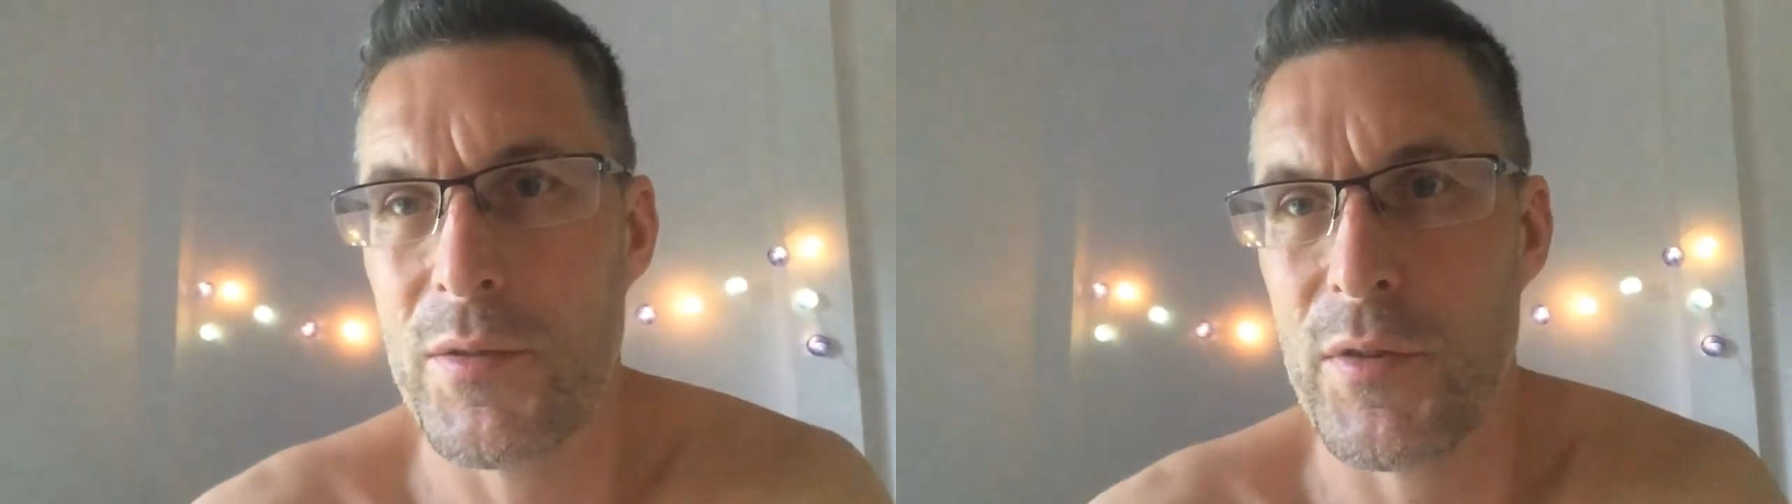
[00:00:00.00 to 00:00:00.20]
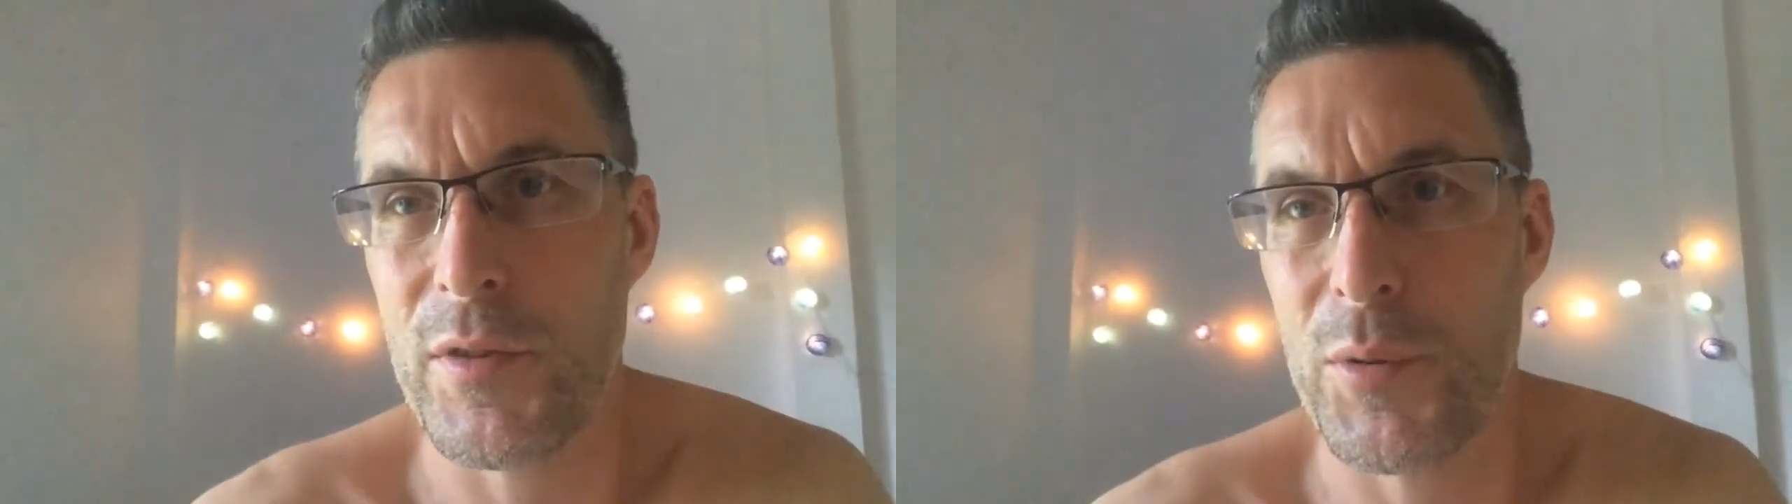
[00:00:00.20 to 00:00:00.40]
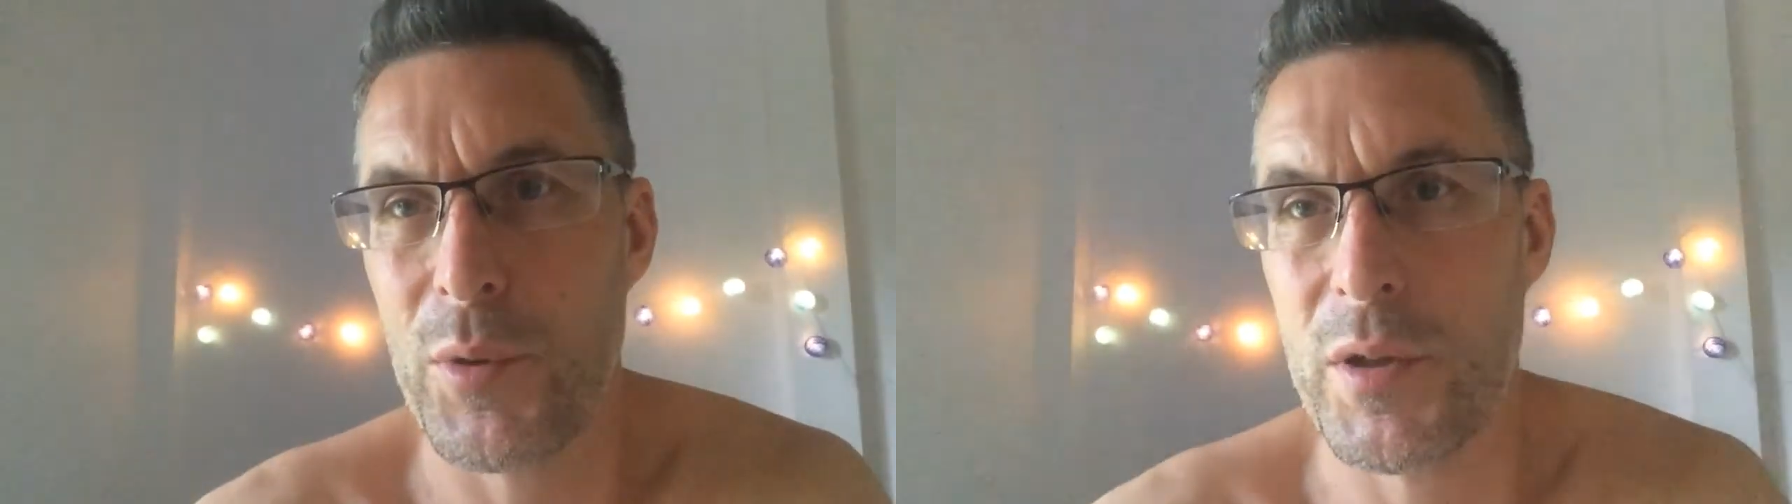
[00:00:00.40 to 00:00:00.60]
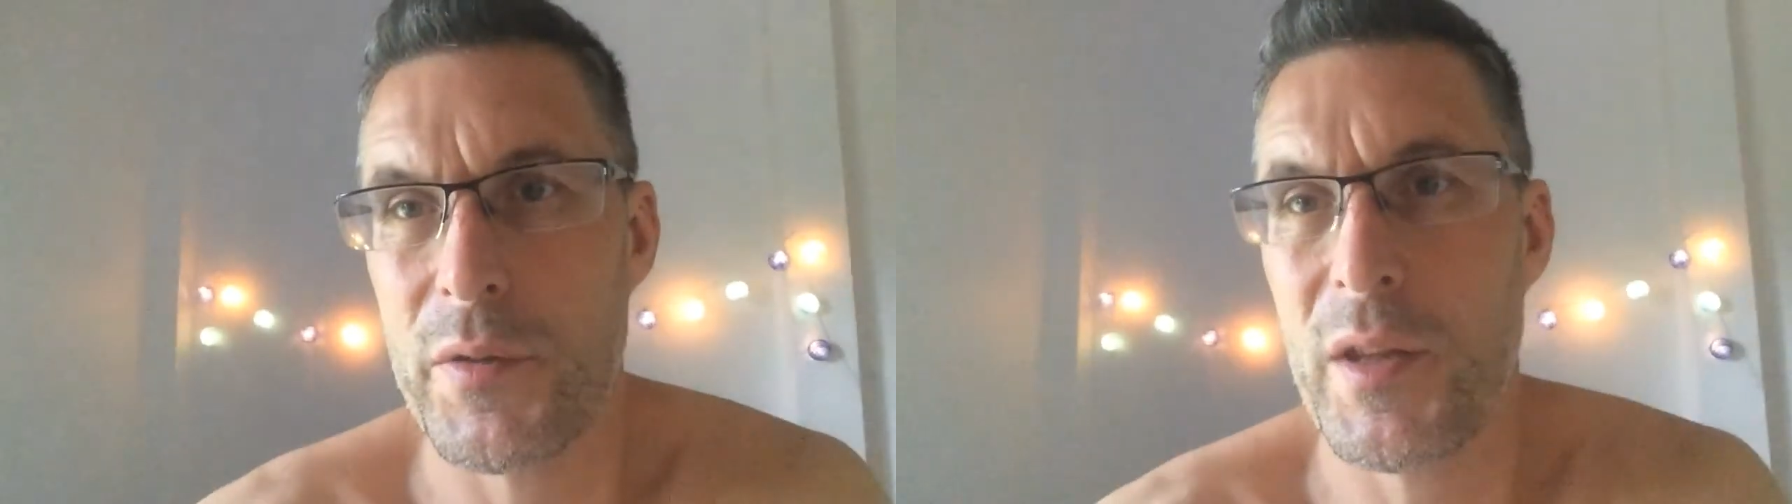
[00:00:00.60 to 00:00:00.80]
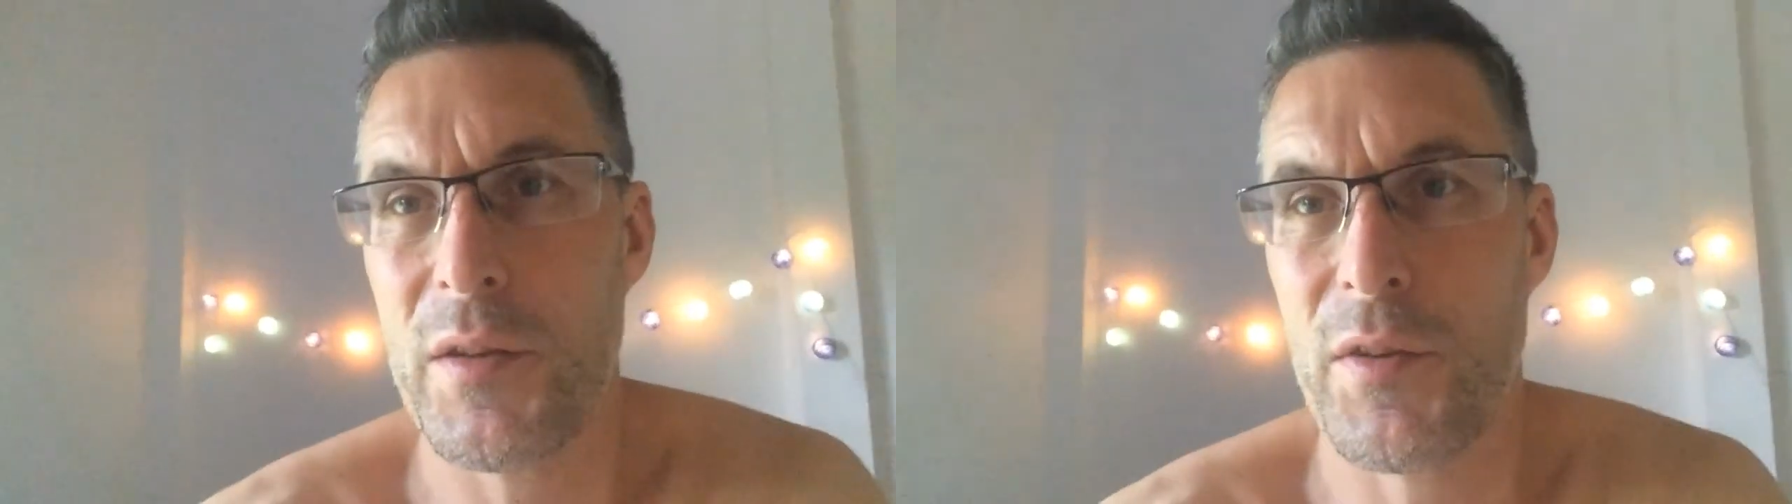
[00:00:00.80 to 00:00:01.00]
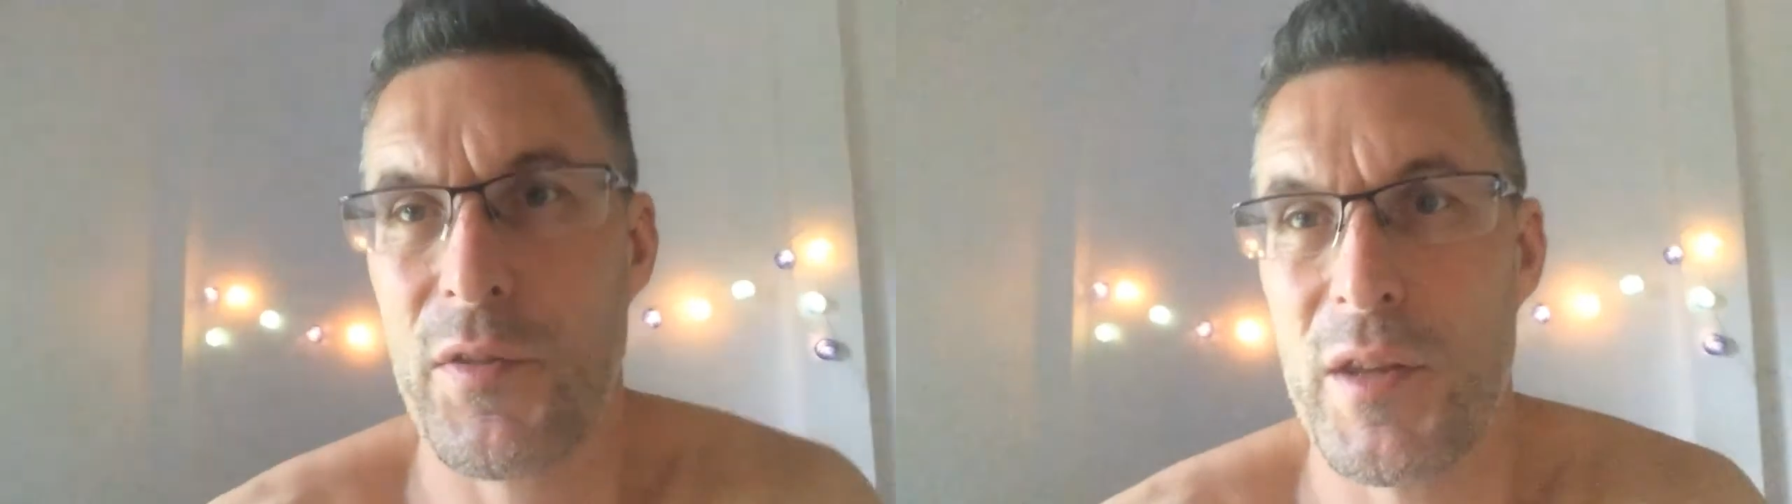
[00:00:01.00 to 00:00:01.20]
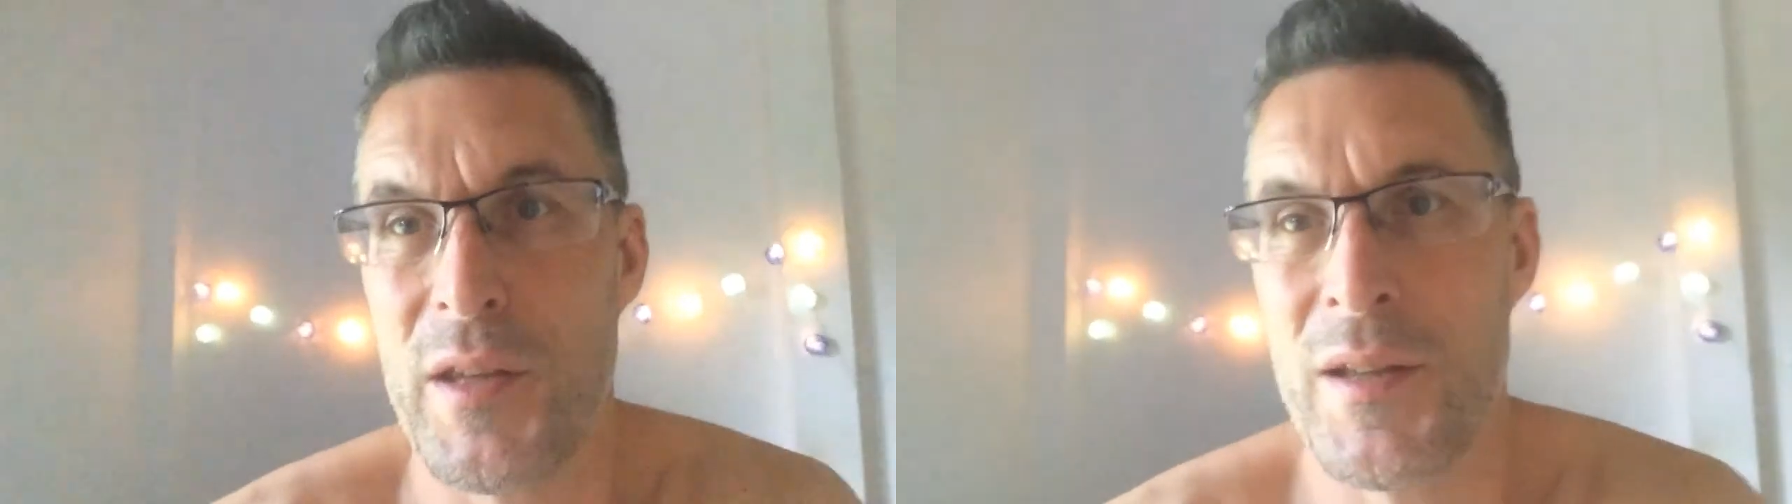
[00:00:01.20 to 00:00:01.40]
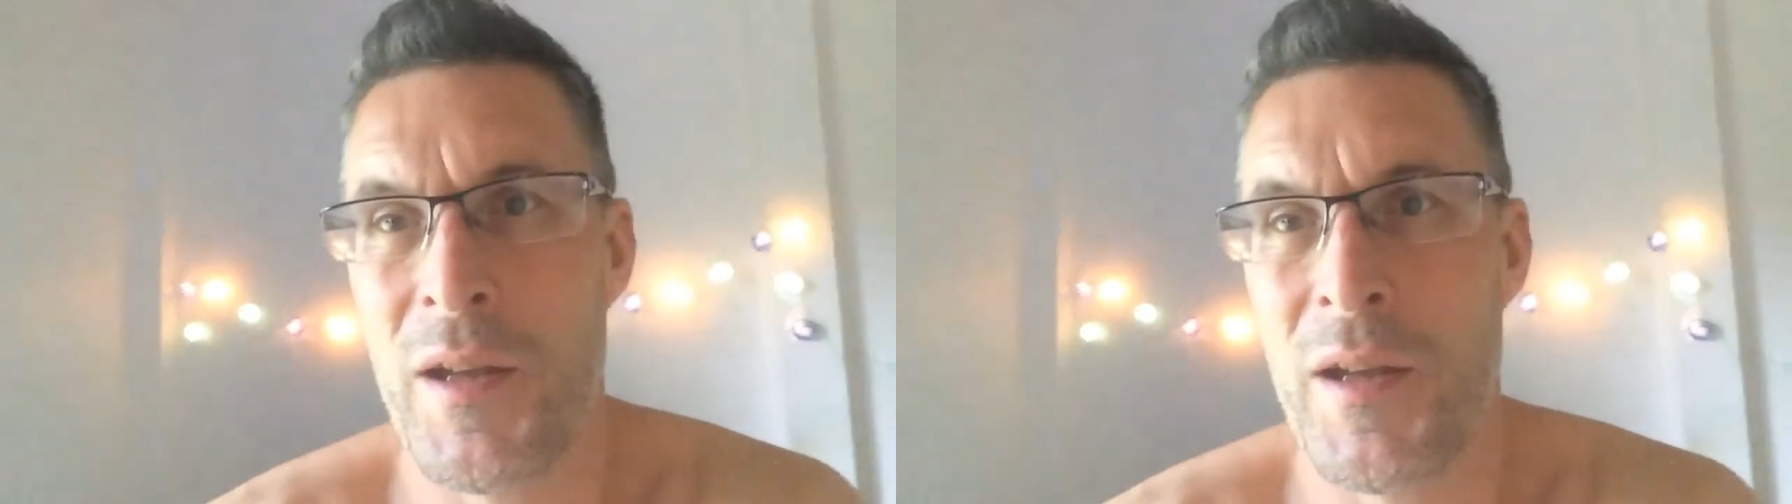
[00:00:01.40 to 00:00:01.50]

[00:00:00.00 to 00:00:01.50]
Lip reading: So that's the